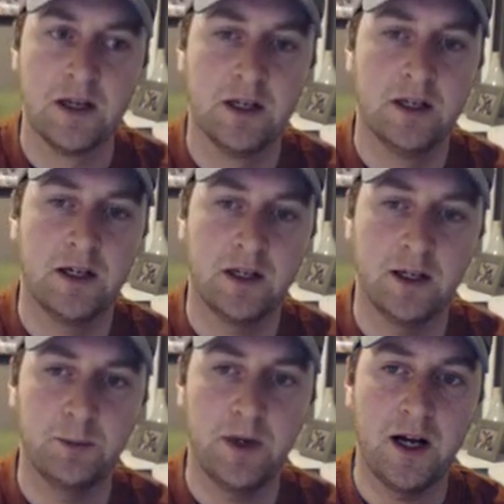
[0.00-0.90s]

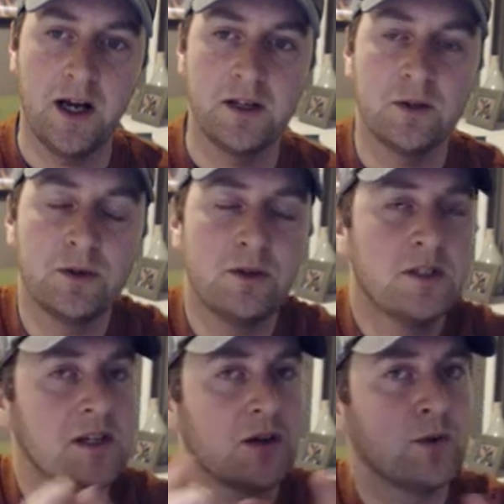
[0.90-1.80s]
I don't know the
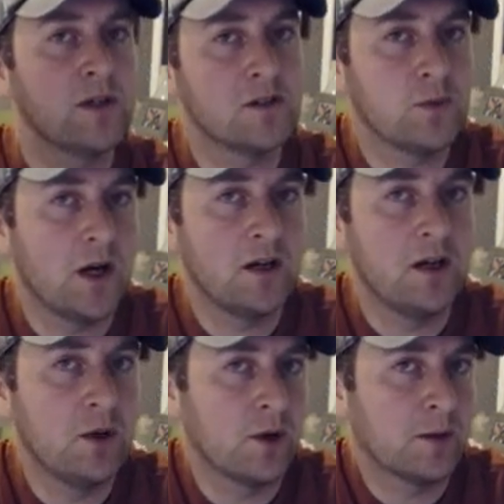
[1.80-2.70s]
exact reasons why New
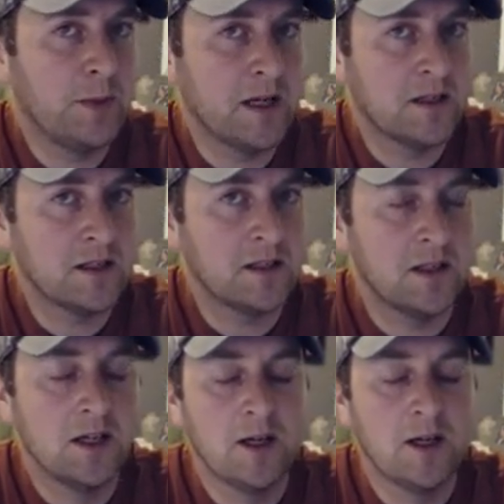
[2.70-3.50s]
York banned it,